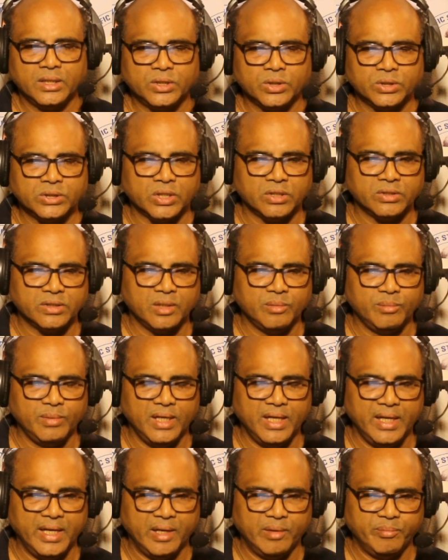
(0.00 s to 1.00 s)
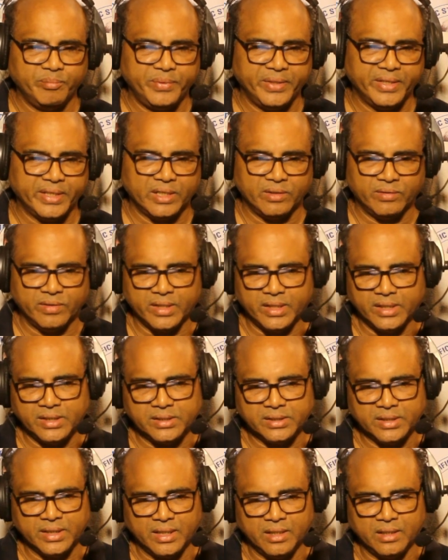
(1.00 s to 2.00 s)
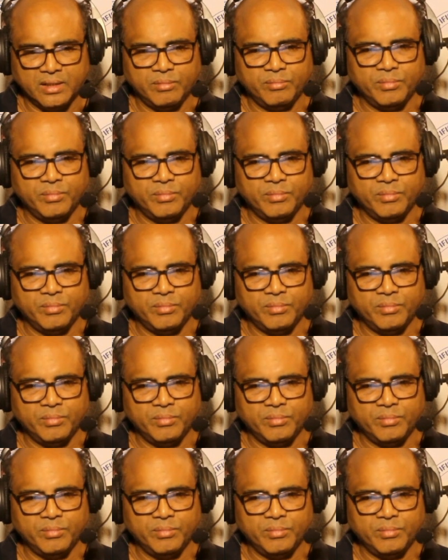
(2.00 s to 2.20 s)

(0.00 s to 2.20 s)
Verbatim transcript: 2000 milliampere hour is the